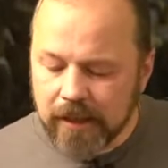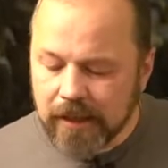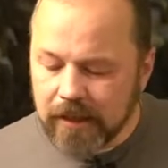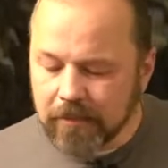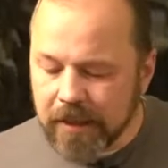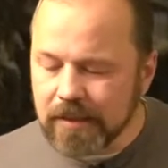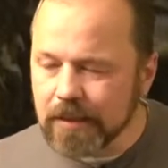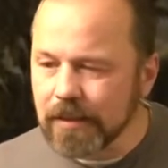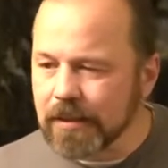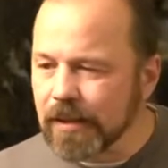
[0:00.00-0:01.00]
it
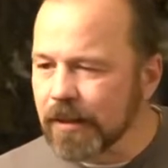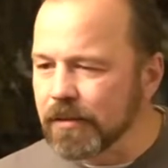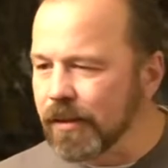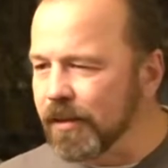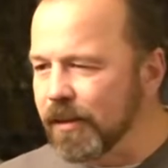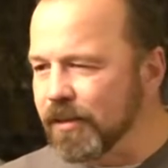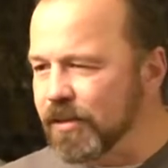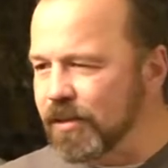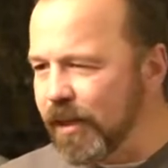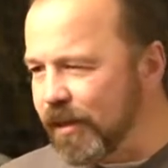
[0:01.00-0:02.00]
basically says here is
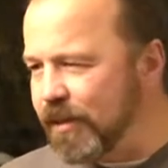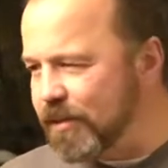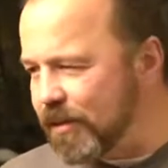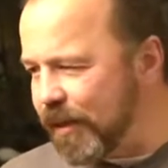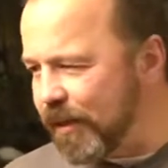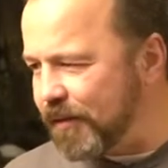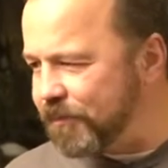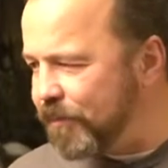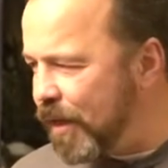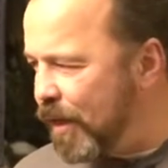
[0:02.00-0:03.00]
the thing. Here is the thing.
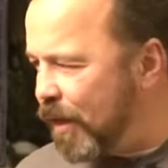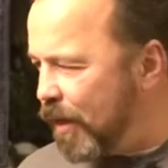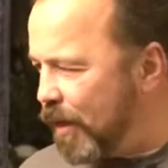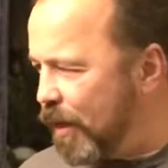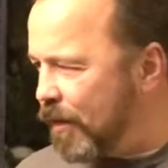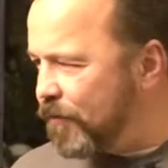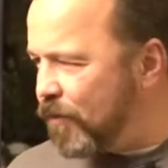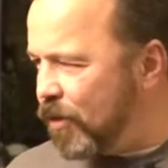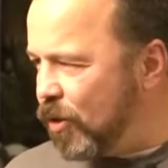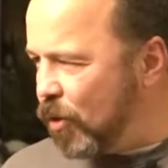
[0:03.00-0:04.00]
If
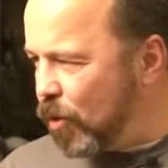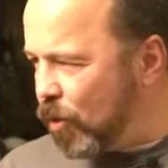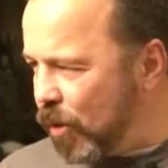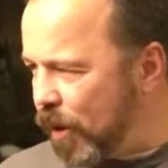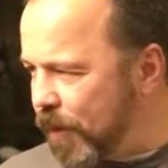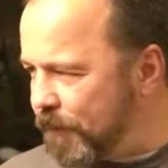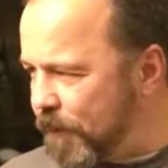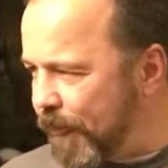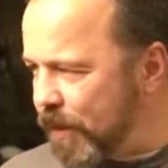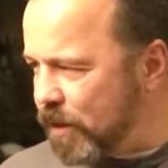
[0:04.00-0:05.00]
you uh,
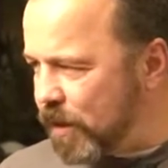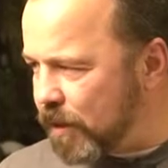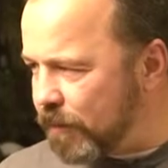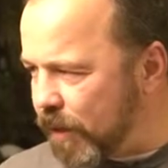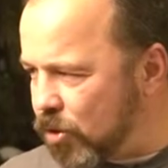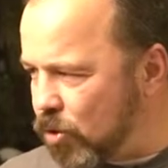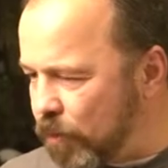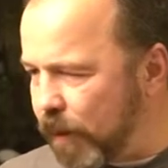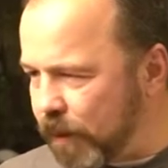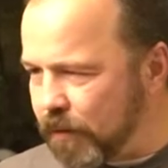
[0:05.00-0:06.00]
say something
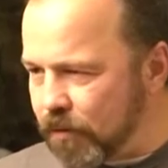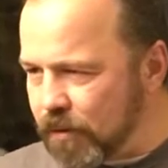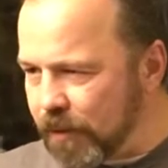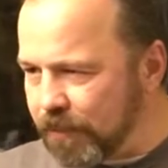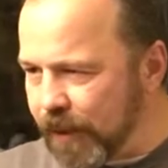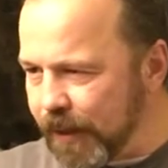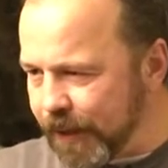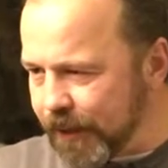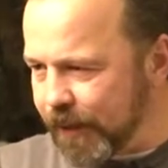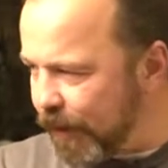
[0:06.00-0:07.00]
stupid to
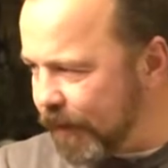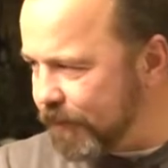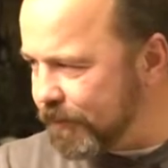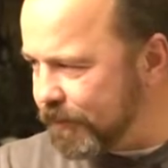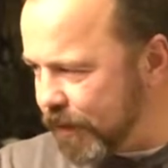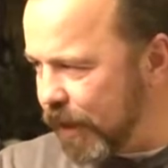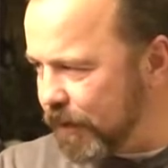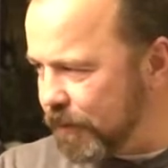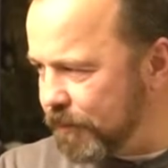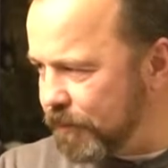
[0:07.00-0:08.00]
somebody there,
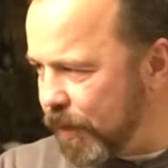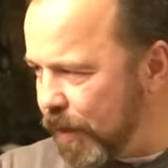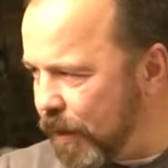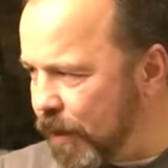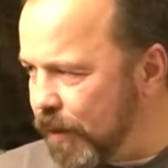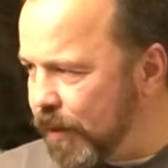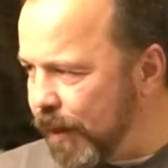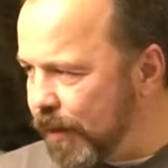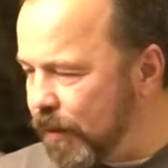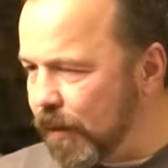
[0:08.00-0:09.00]
right,
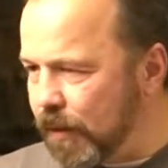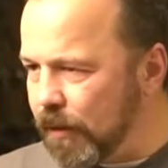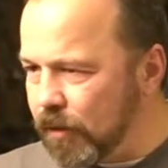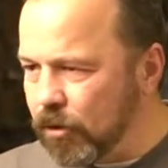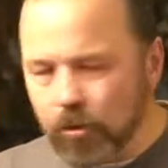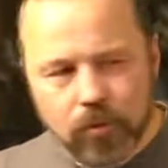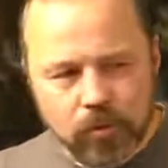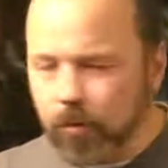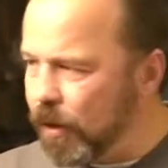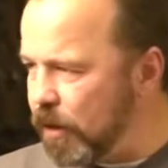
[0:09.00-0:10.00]
then uh, you
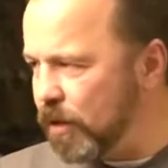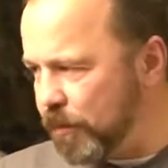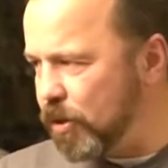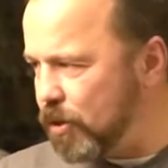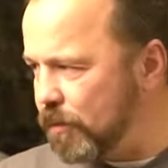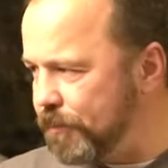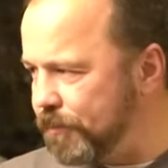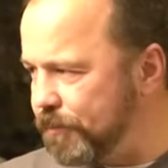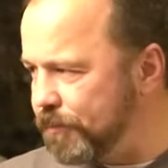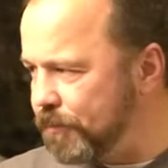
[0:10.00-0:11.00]
you hurt that person,
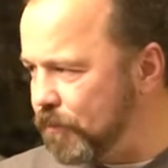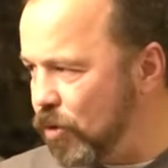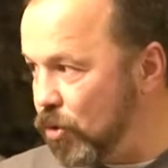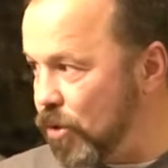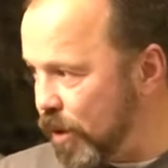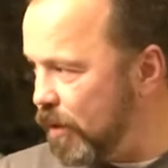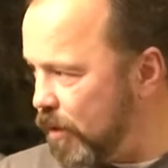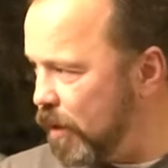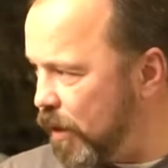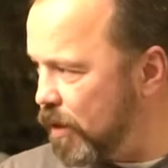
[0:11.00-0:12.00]
you sin
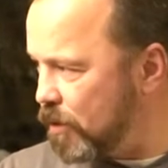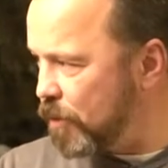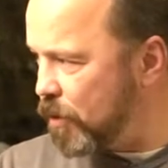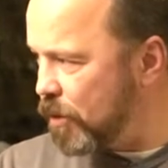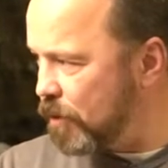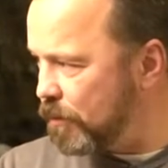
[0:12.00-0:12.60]
against the person,